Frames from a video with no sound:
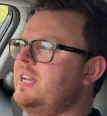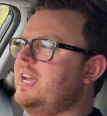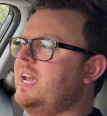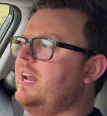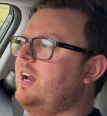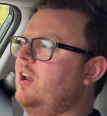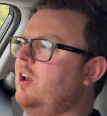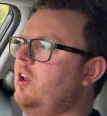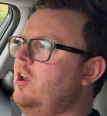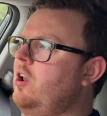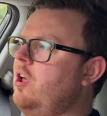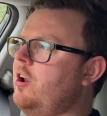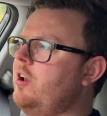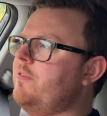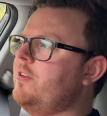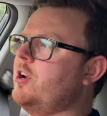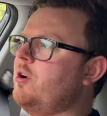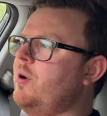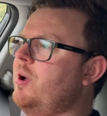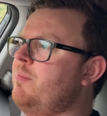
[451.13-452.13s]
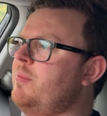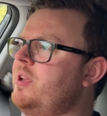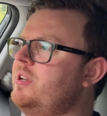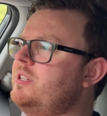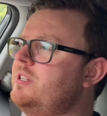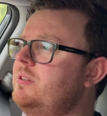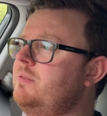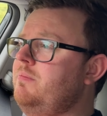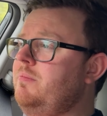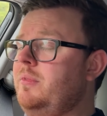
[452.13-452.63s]
get a lot of
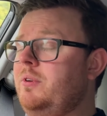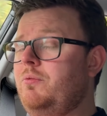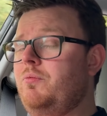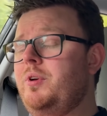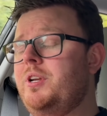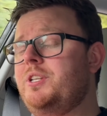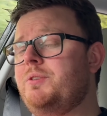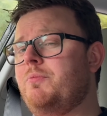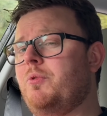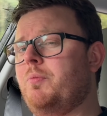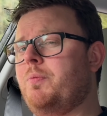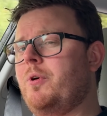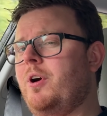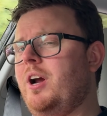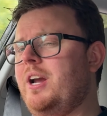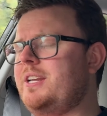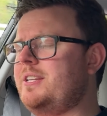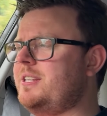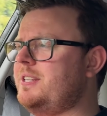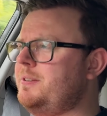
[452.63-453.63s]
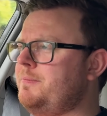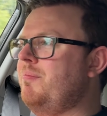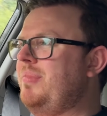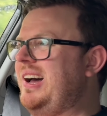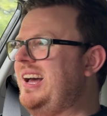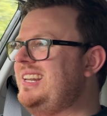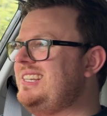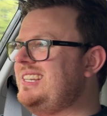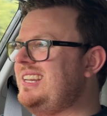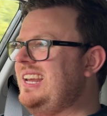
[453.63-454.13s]
equipment at a reasonable price,
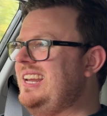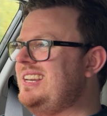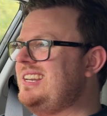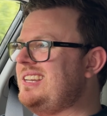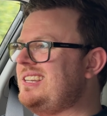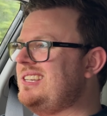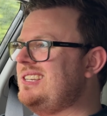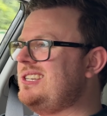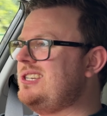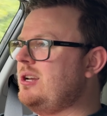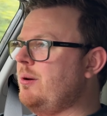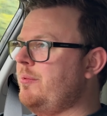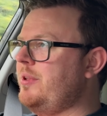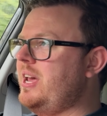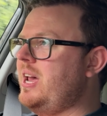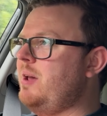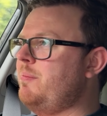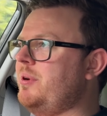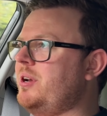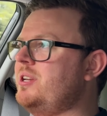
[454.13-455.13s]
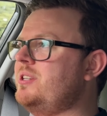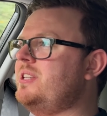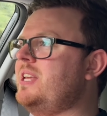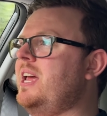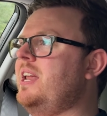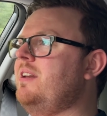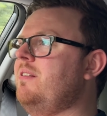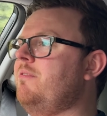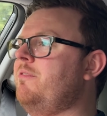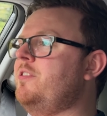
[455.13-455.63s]
but it doesn't stop there, because
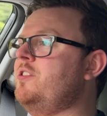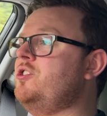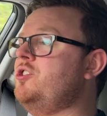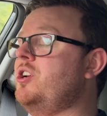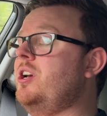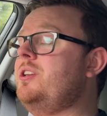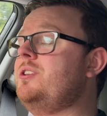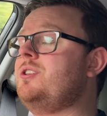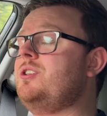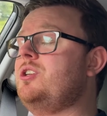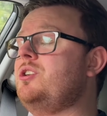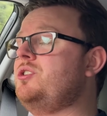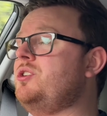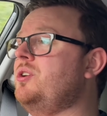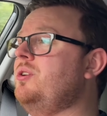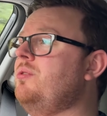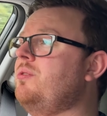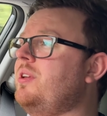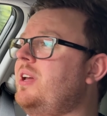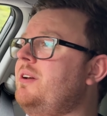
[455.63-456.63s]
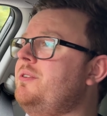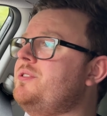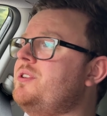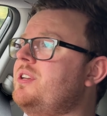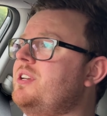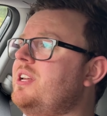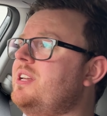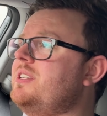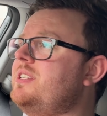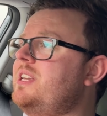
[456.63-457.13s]
then for just
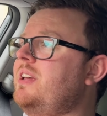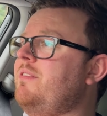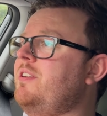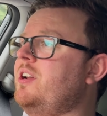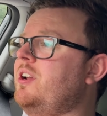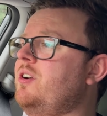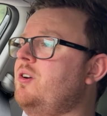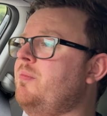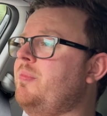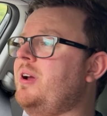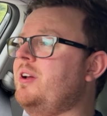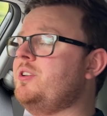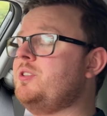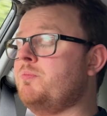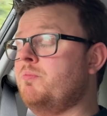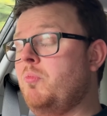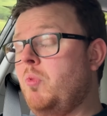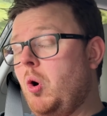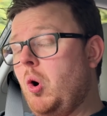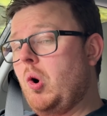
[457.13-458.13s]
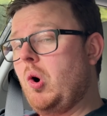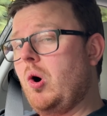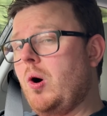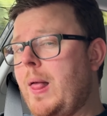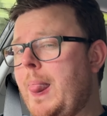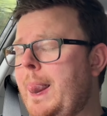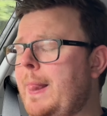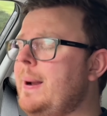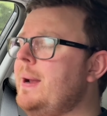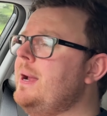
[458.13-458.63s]
£2,700 more,
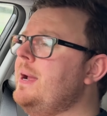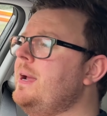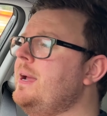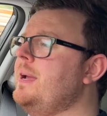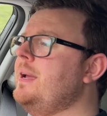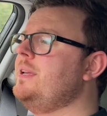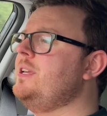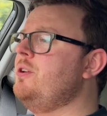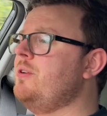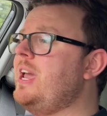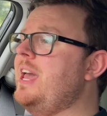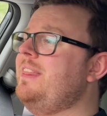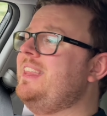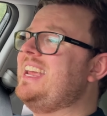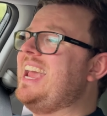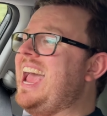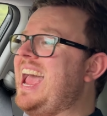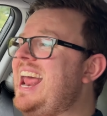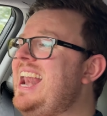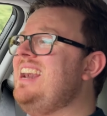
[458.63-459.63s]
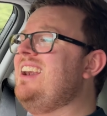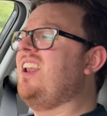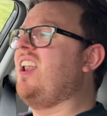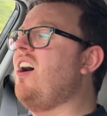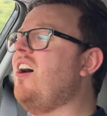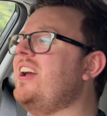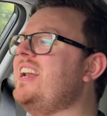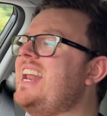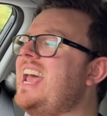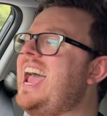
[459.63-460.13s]
you get the
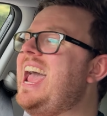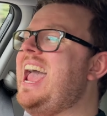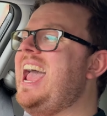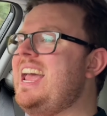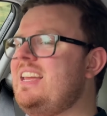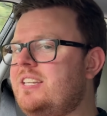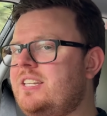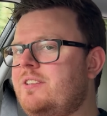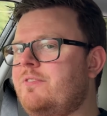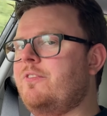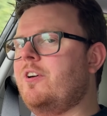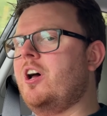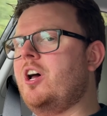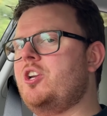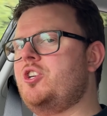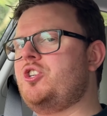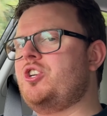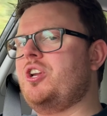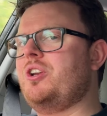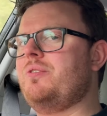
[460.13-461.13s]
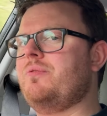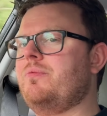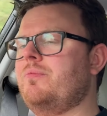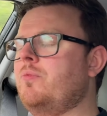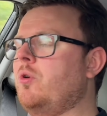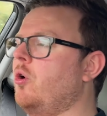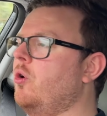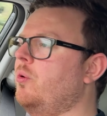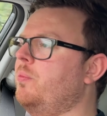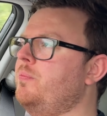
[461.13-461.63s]
N-Line S version,
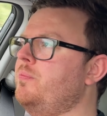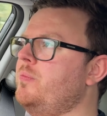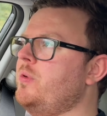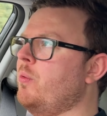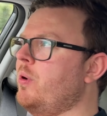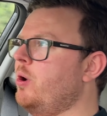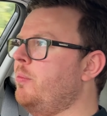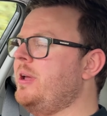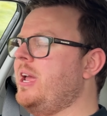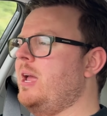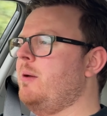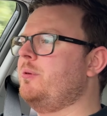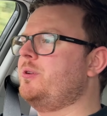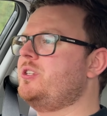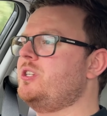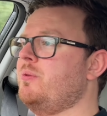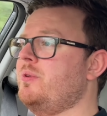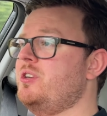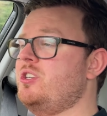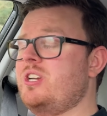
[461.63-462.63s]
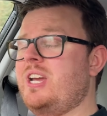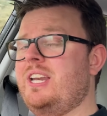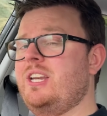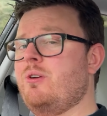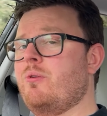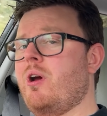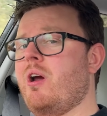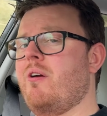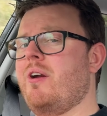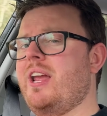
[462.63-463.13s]
or you will be able to in
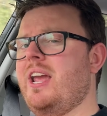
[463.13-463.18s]
January